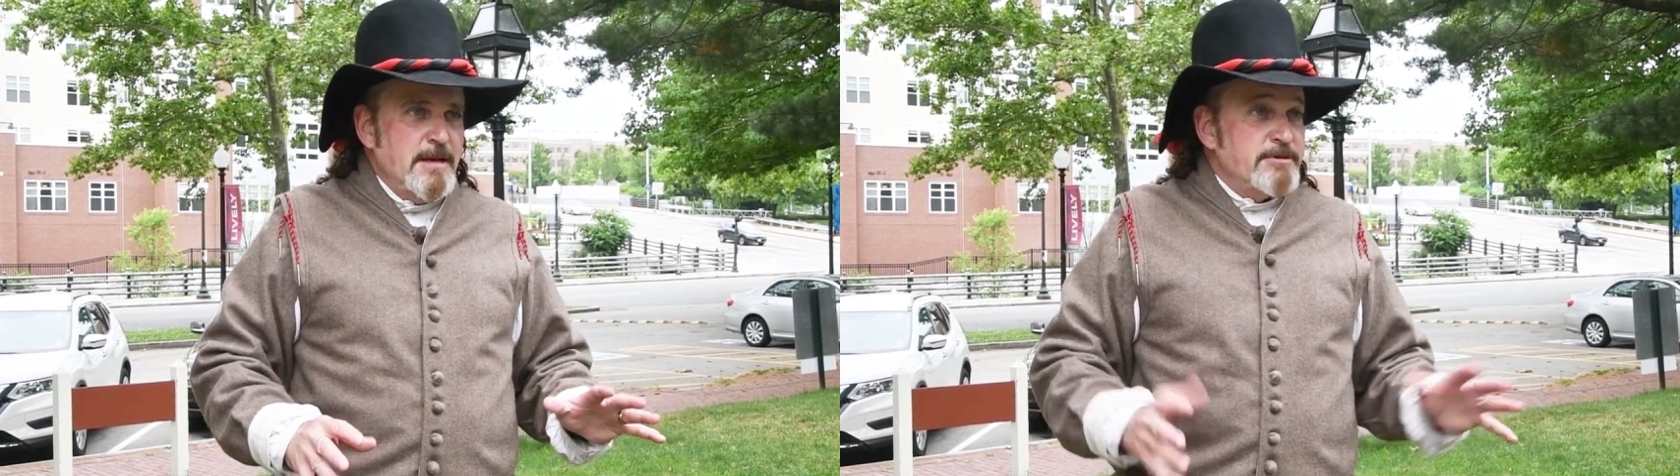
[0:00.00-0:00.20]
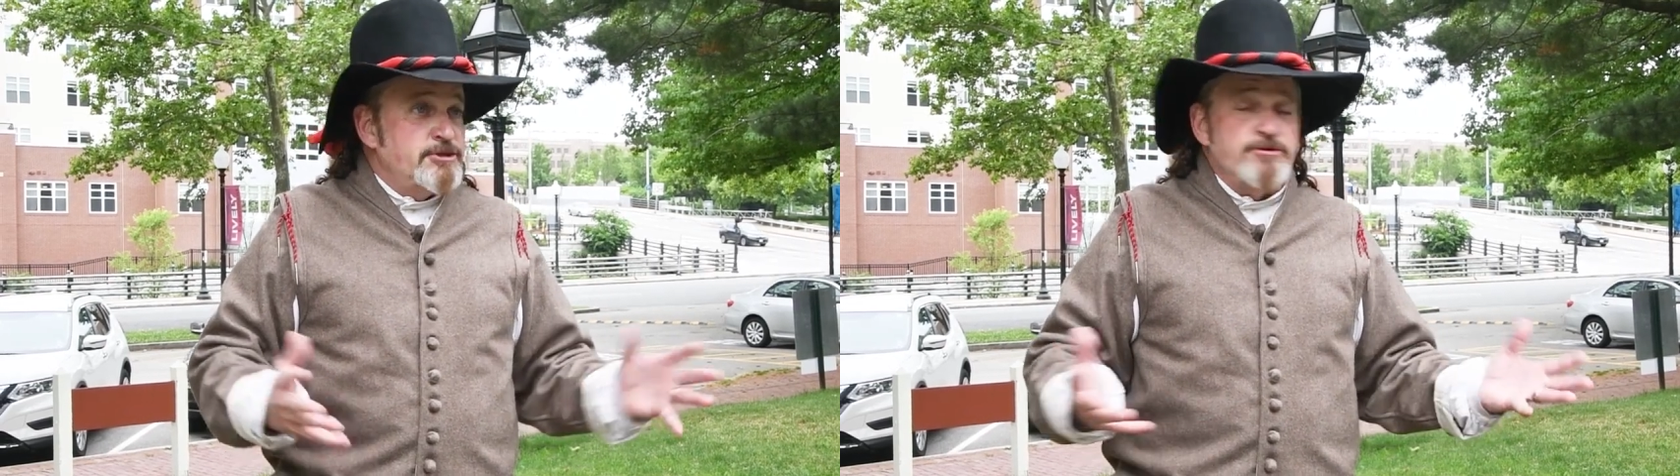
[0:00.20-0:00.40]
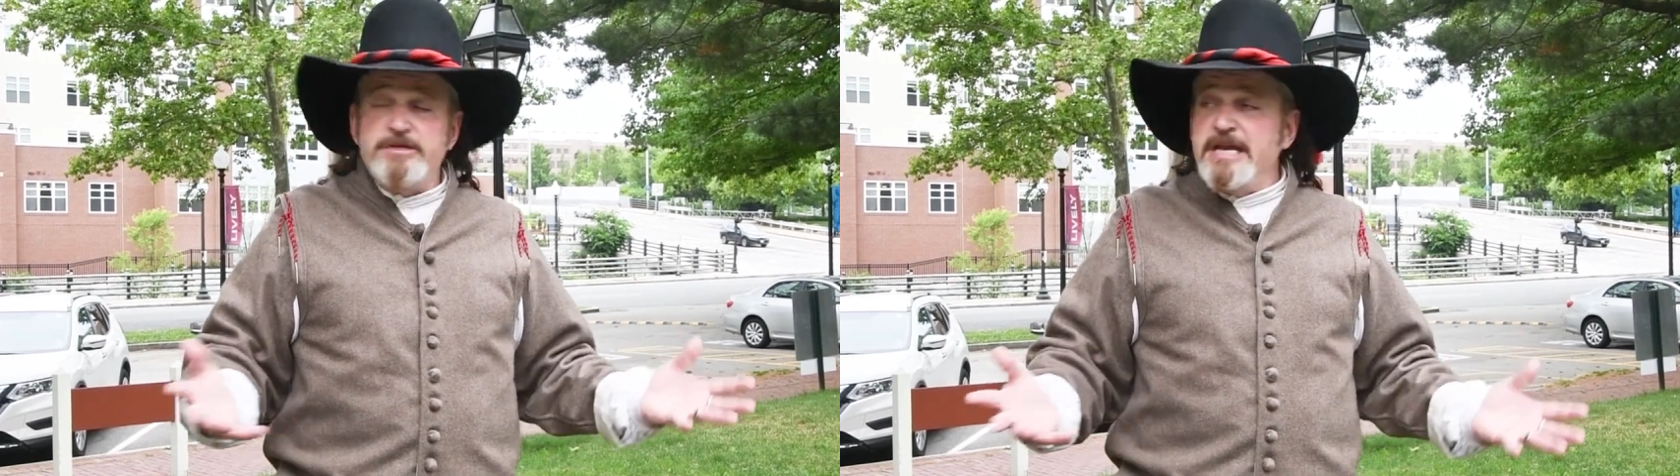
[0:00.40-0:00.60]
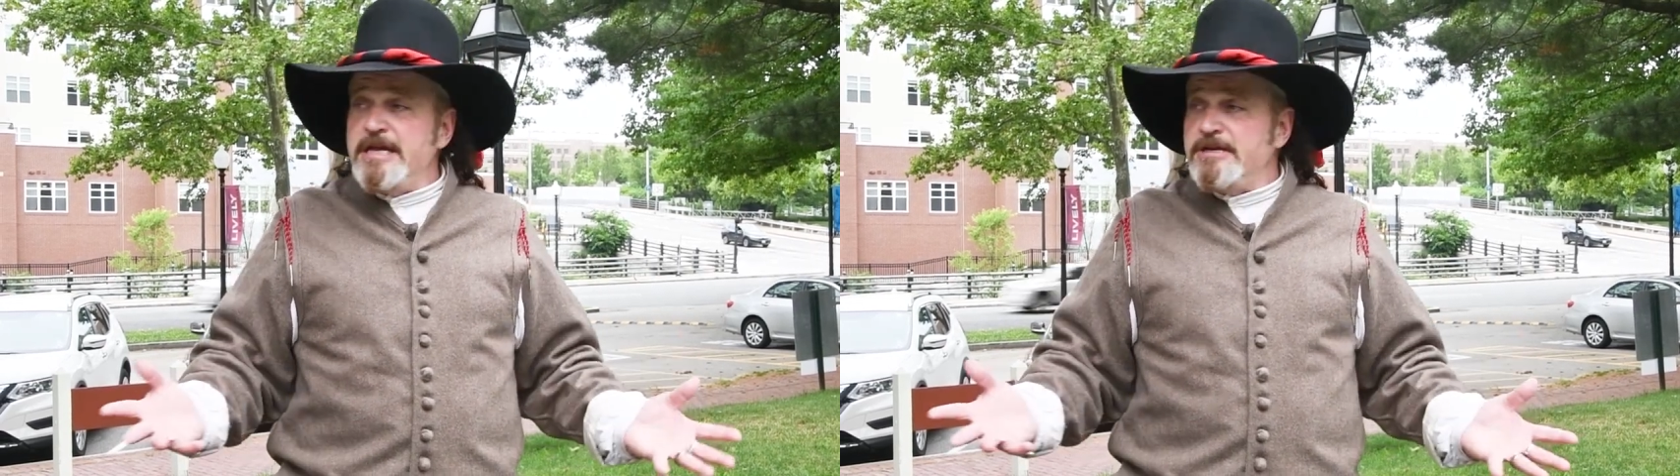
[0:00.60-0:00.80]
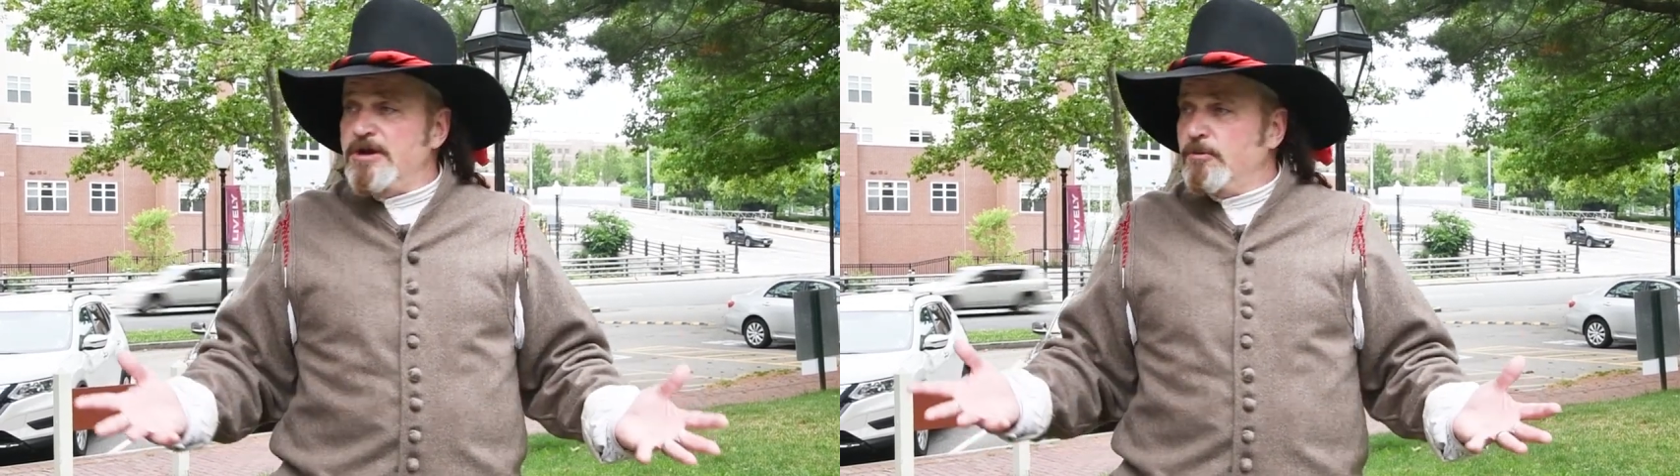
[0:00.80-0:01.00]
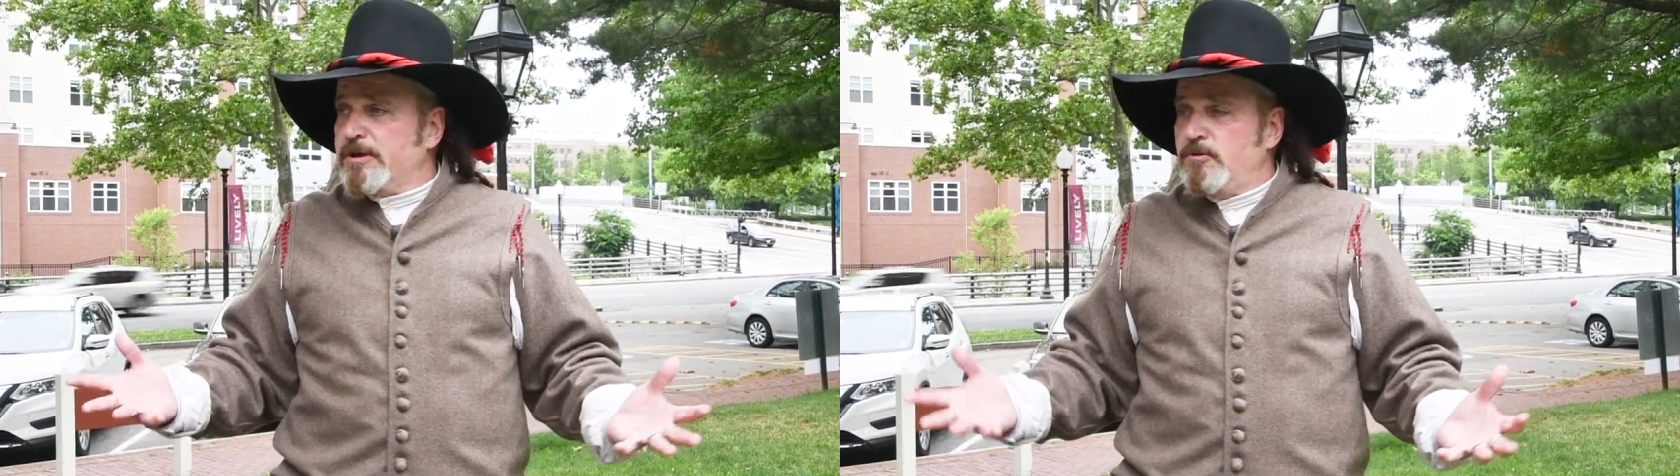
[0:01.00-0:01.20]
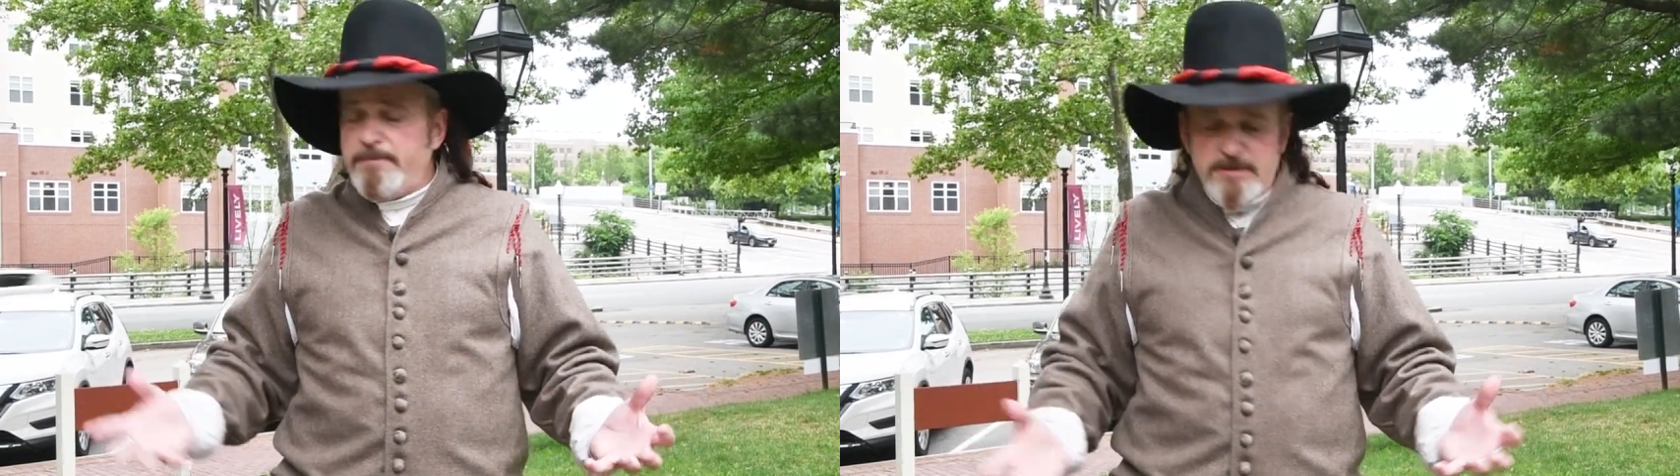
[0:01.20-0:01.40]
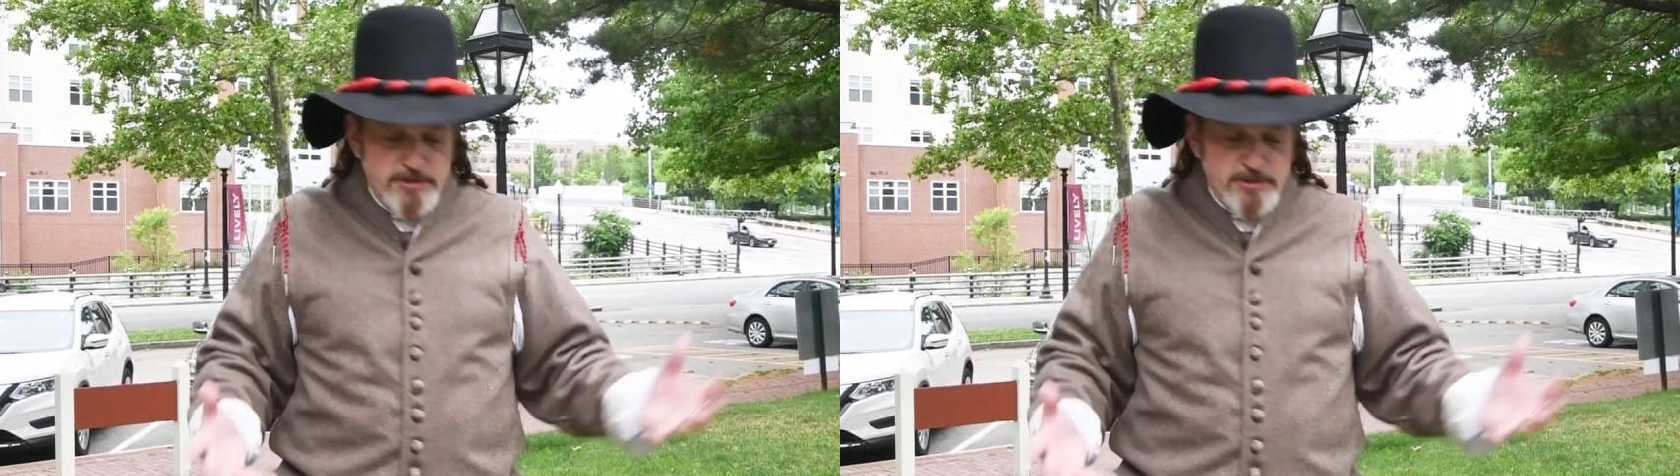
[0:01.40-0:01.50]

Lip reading: But you need no equipment.